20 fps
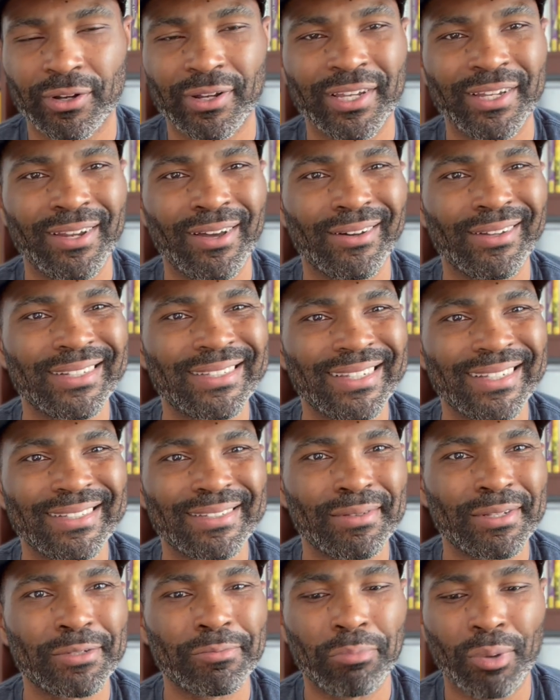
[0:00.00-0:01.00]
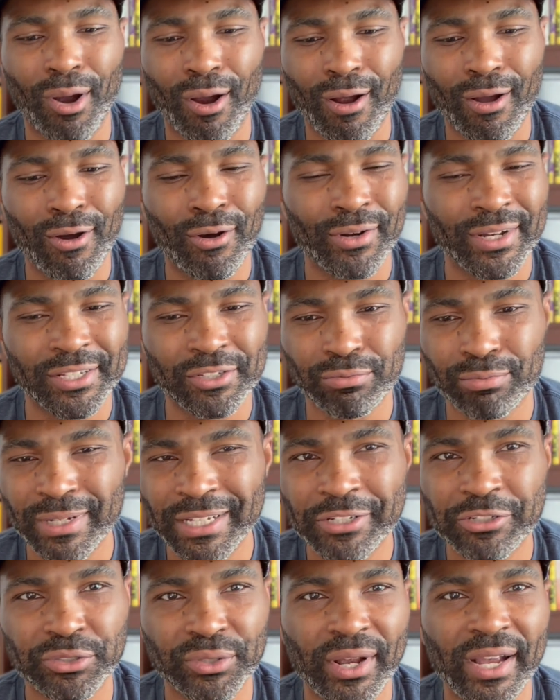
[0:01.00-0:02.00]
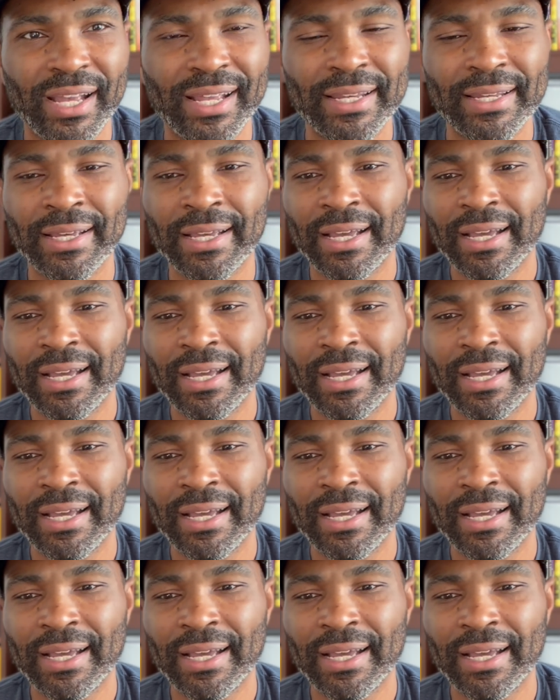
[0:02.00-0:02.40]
it's borrowed, it's retread.